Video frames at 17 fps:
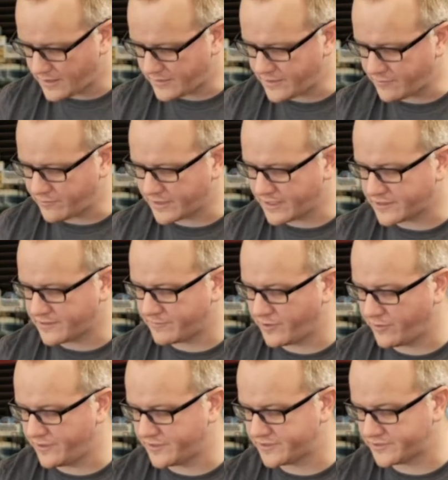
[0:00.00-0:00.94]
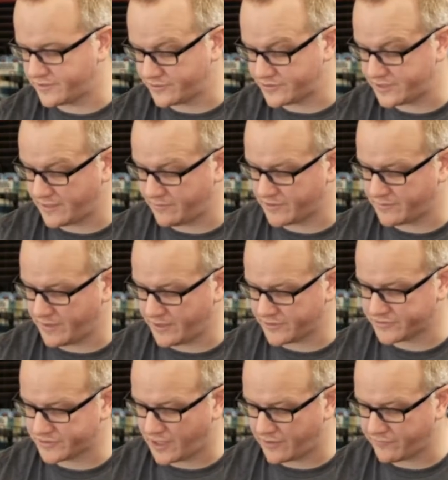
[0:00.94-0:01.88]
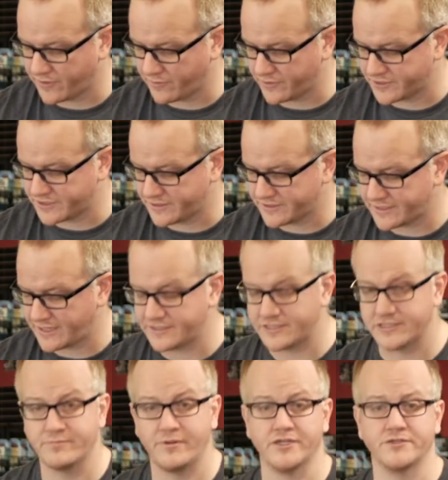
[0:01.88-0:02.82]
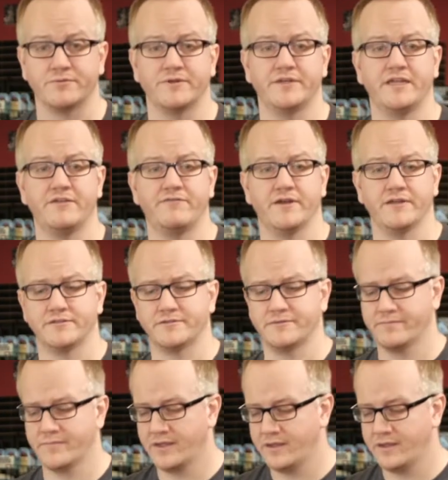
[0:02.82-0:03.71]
and they would get the bonus associated with the monstrous offering, which in this case is +1 defense.